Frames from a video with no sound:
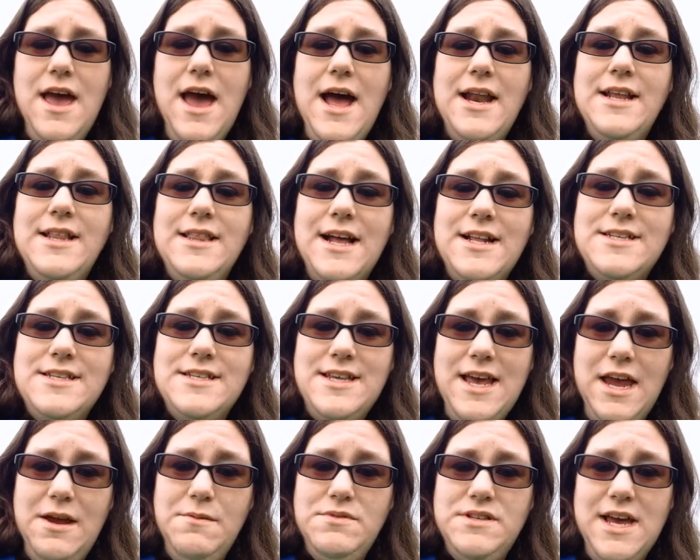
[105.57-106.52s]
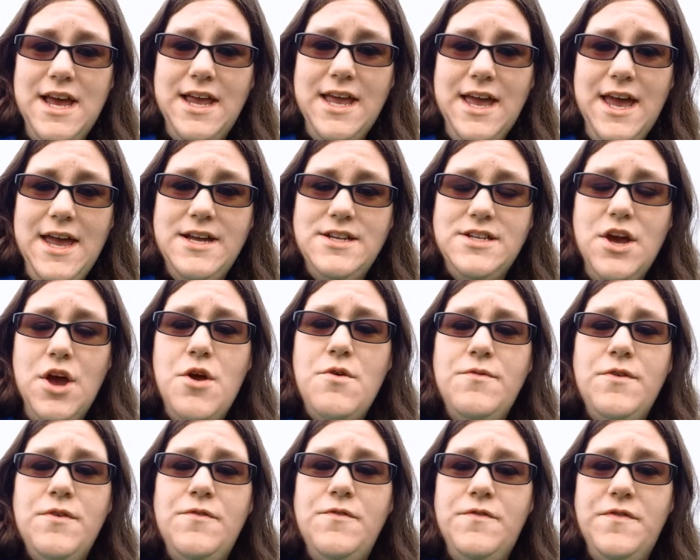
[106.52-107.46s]
And in that same decade,
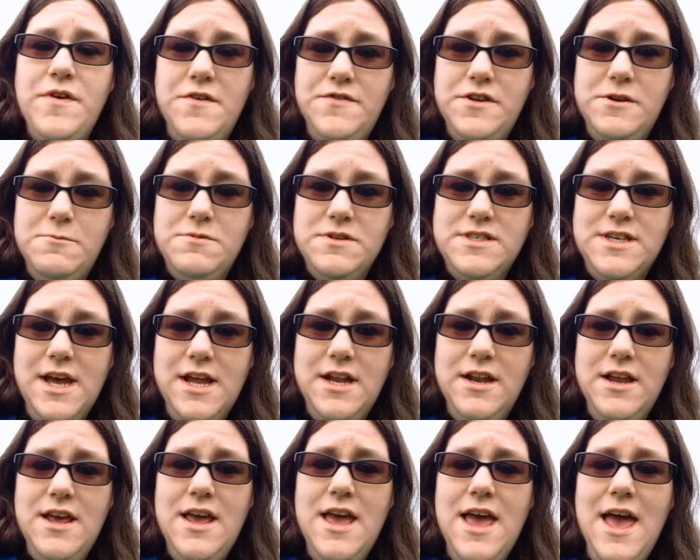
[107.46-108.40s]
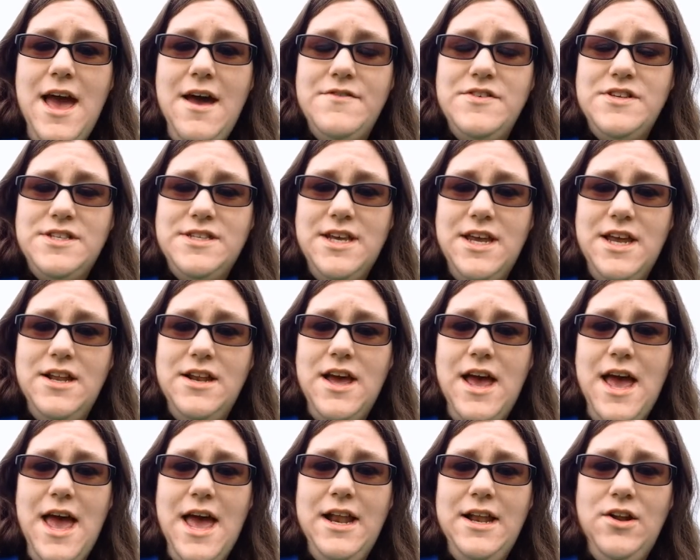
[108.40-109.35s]
over 50% have seen
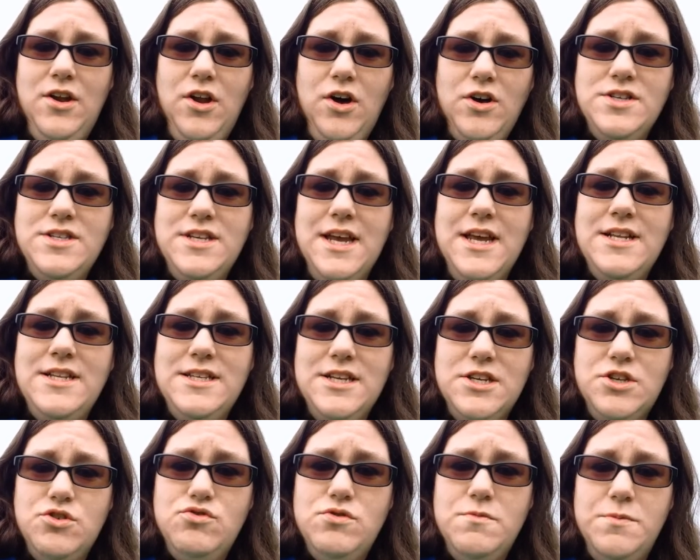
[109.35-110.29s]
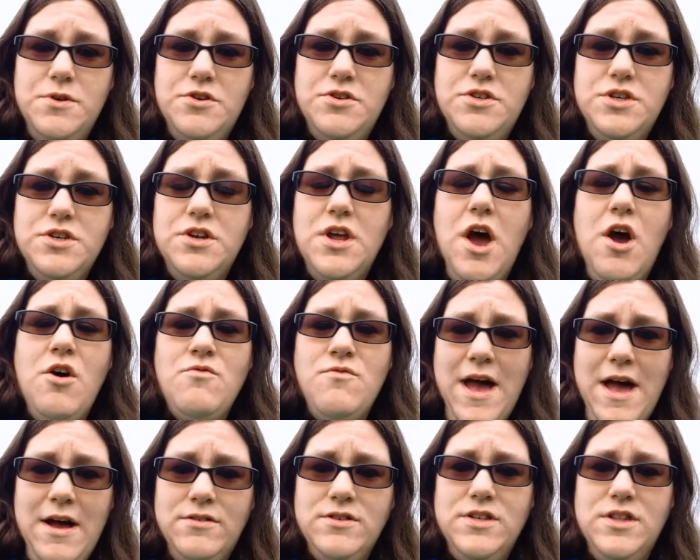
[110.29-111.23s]
a loss in distribution
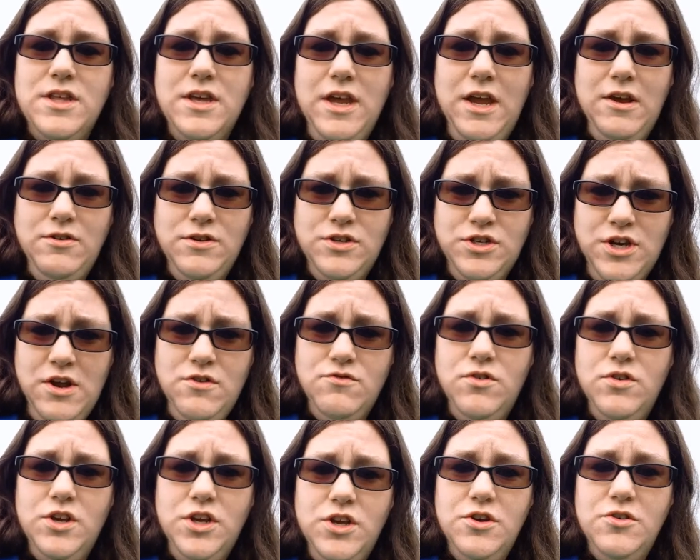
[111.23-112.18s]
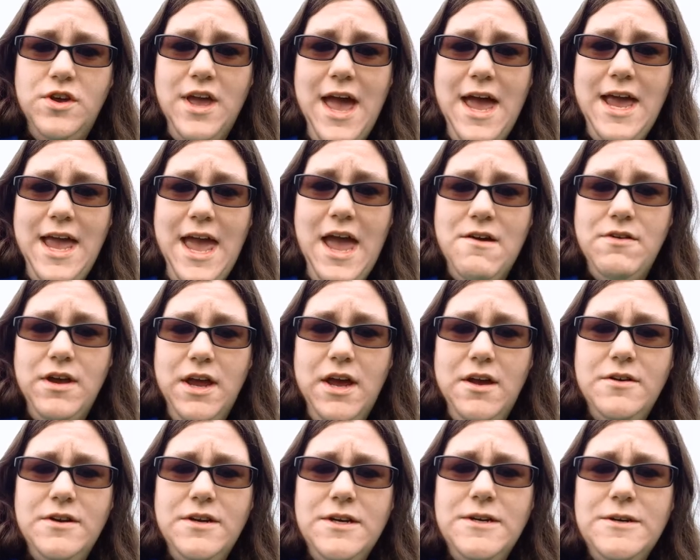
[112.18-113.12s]
around the general UK
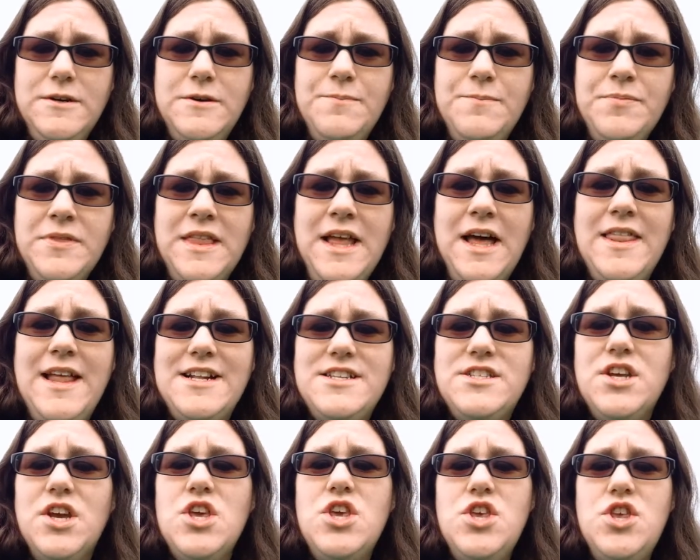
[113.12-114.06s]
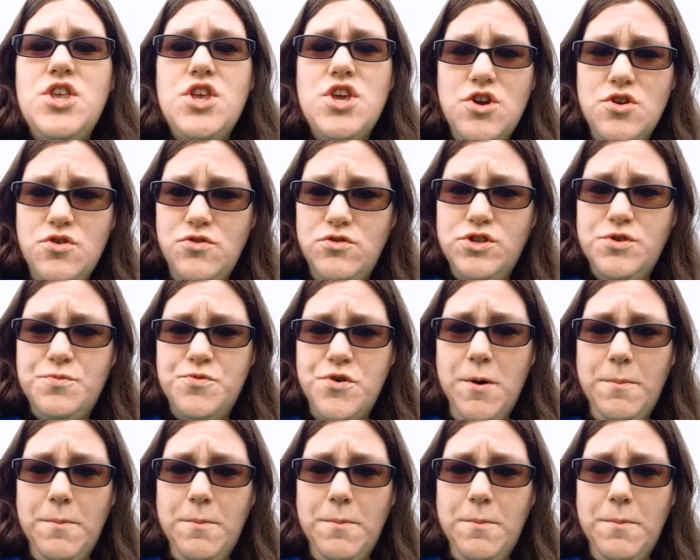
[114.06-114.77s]
area. Now that's a huge